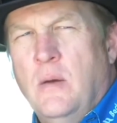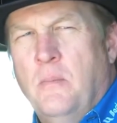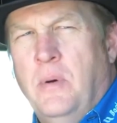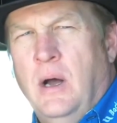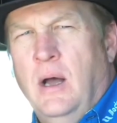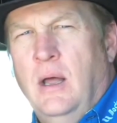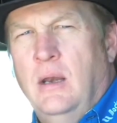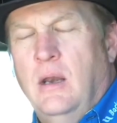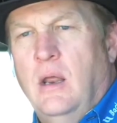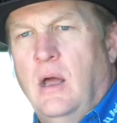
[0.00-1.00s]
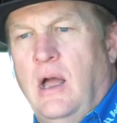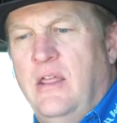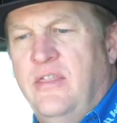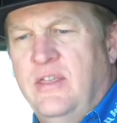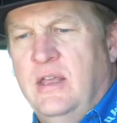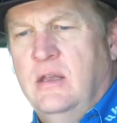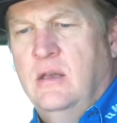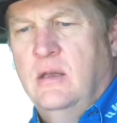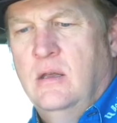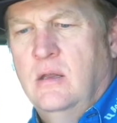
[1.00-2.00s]
but I think
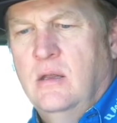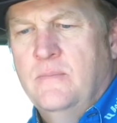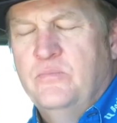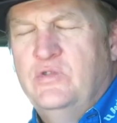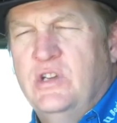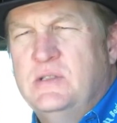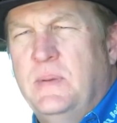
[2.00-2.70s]
just